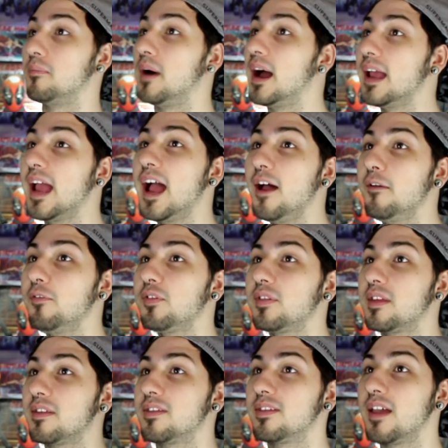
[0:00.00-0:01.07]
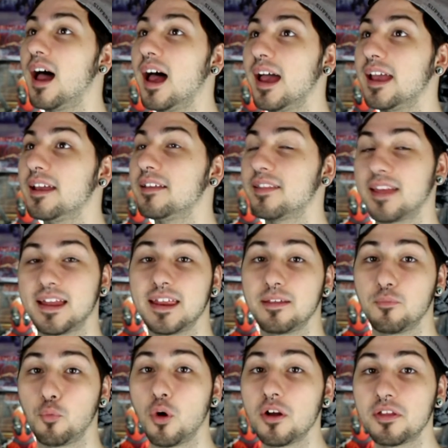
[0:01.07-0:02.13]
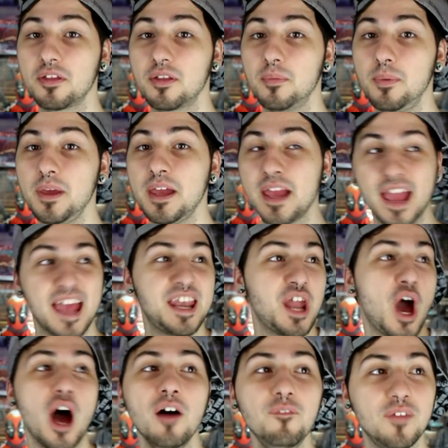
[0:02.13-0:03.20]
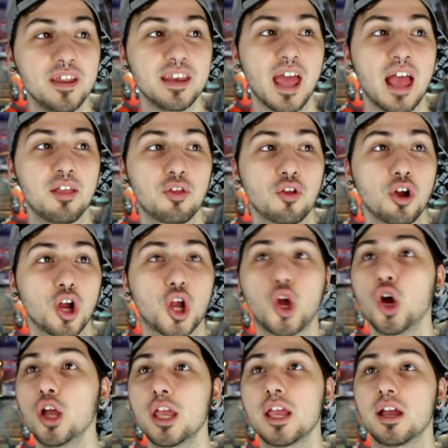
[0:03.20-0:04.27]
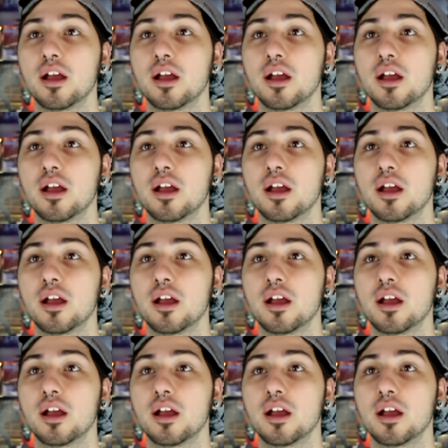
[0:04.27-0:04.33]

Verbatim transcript: my house decides that it wants to be an oven and start cooking